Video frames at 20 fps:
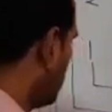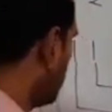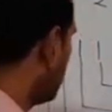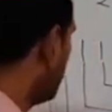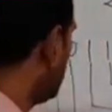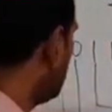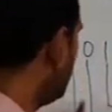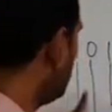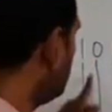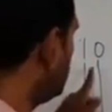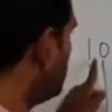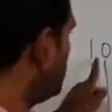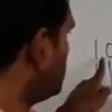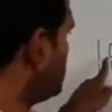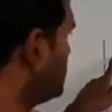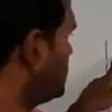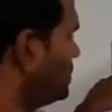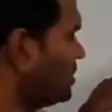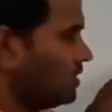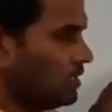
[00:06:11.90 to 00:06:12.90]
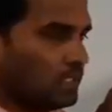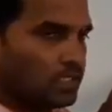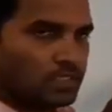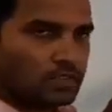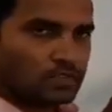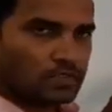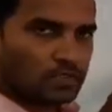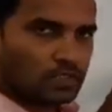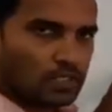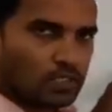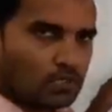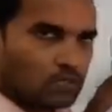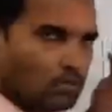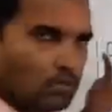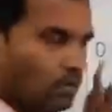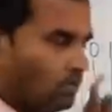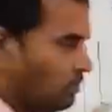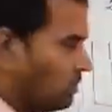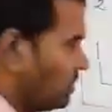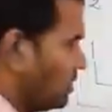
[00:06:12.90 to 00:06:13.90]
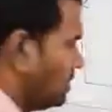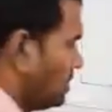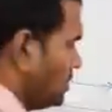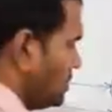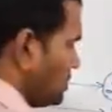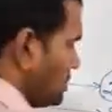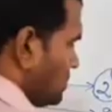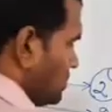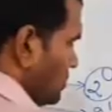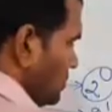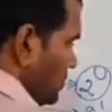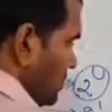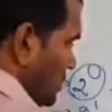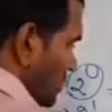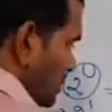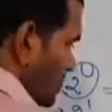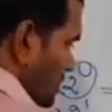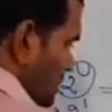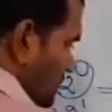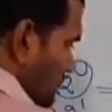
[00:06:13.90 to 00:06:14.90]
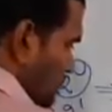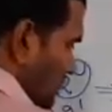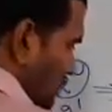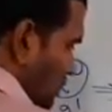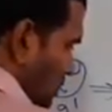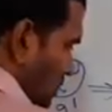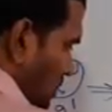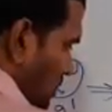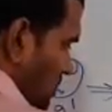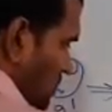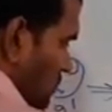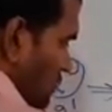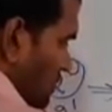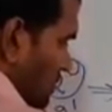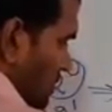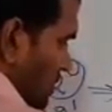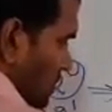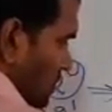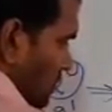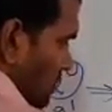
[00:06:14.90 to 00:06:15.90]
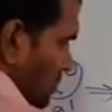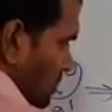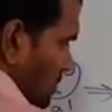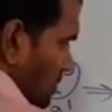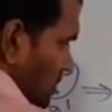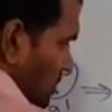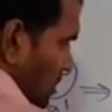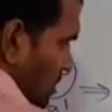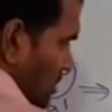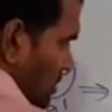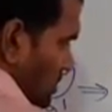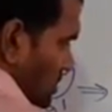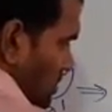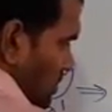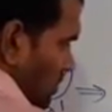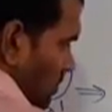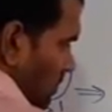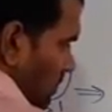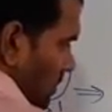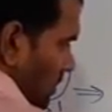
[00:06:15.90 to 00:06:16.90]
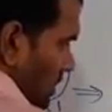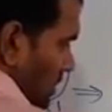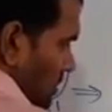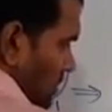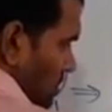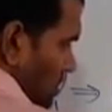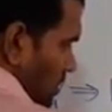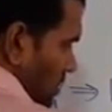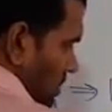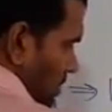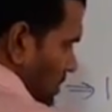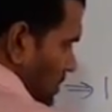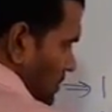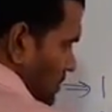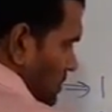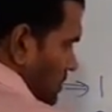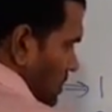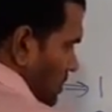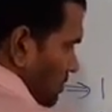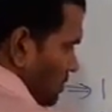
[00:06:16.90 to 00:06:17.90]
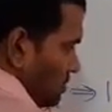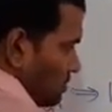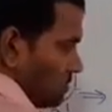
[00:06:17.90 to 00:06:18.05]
at the digit, it's 0. So it is 4 into 0, it's always 0.